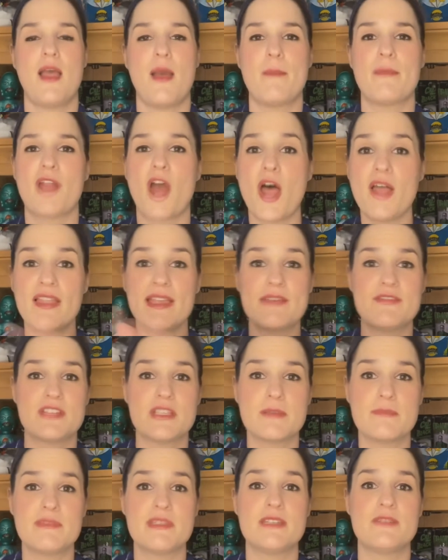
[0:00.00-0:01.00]
But I'll leave
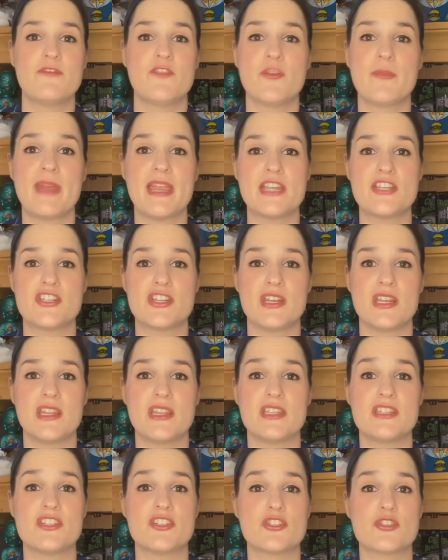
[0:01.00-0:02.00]
some information in
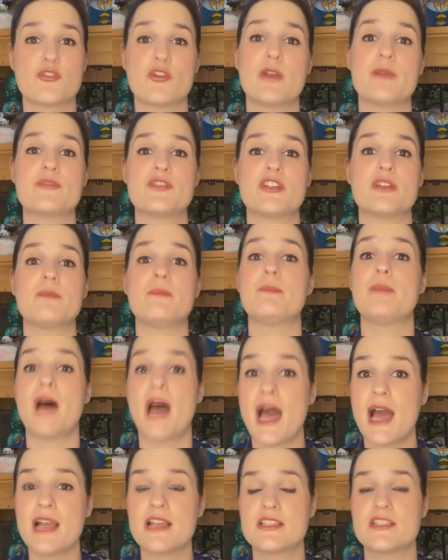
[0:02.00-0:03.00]
the description
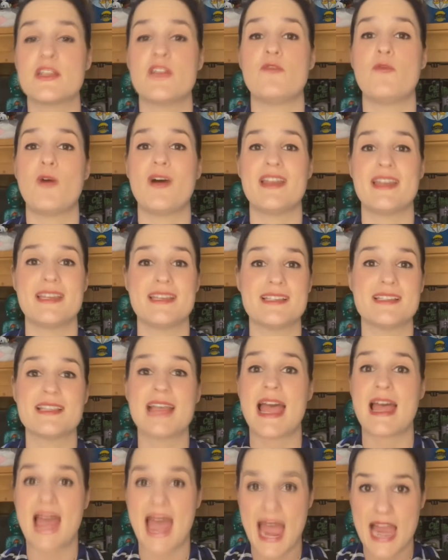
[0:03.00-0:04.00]
box of what is
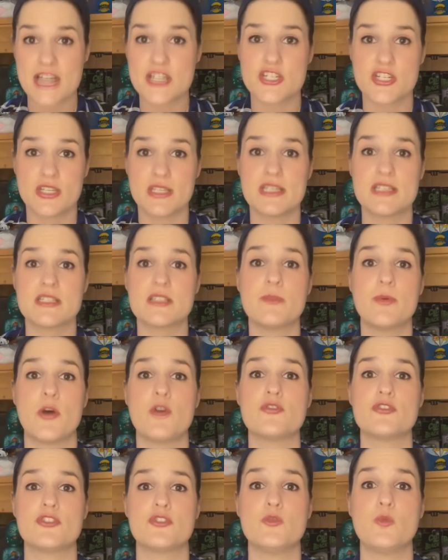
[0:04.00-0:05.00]
actually
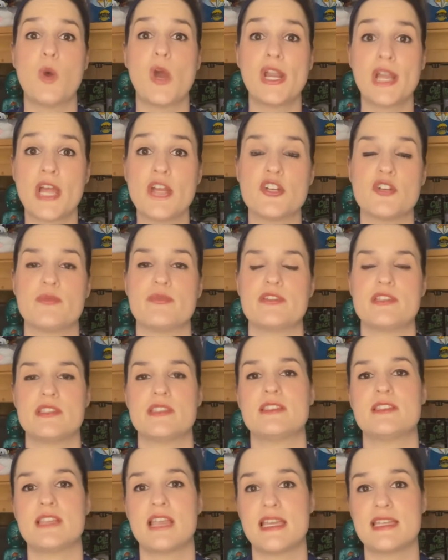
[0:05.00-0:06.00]
supposed to
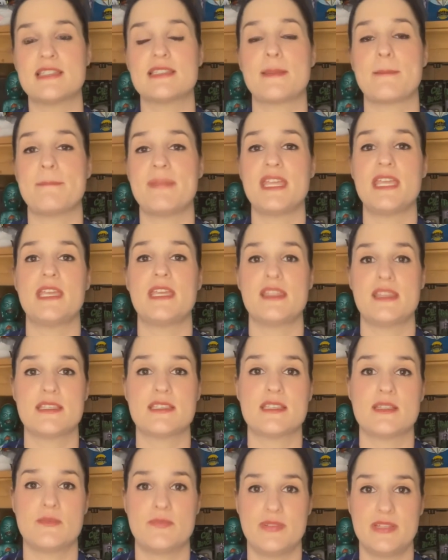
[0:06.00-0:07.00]
100% be in
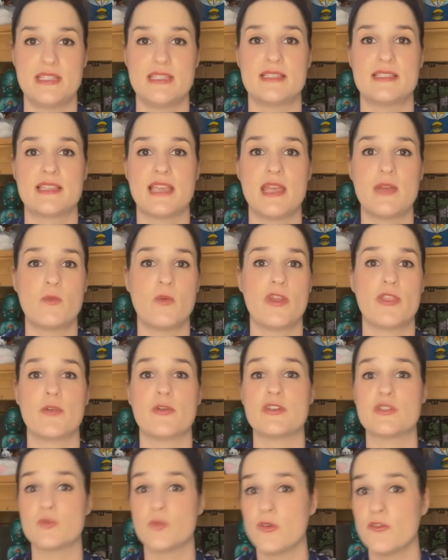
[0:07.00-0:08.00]
this complete set, whether
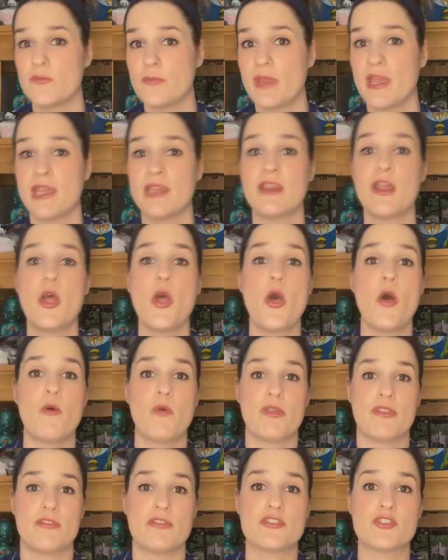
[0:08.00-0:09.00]
it's Wolfman,
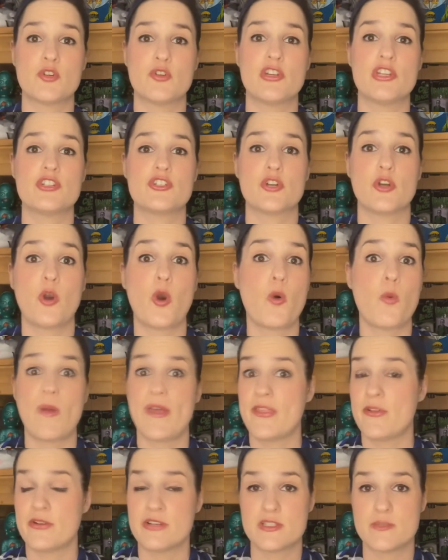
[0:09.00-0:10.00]
whether it's Creature, or
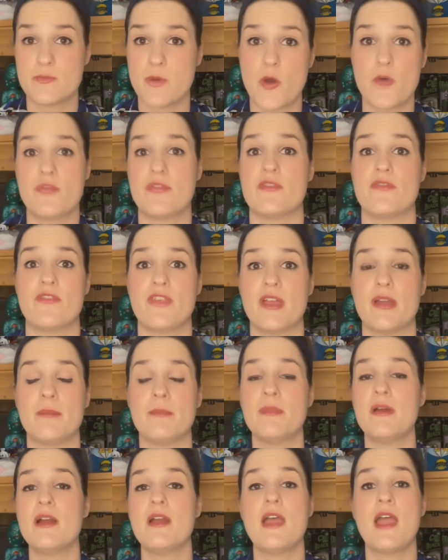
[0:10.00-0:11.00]
whether it's both of
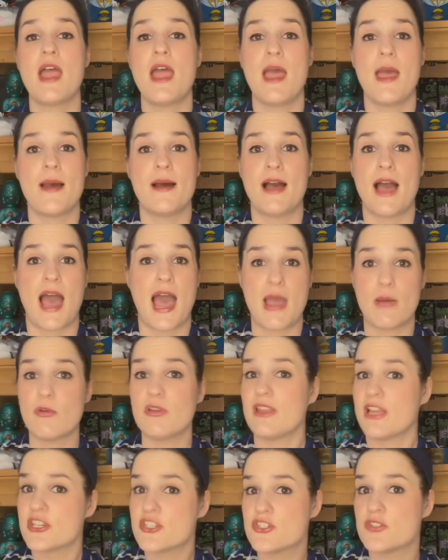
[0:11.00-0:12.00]
them. I will
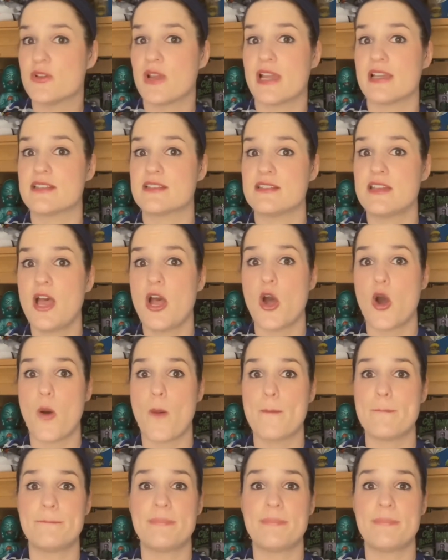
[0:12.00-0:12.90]
let you guys know.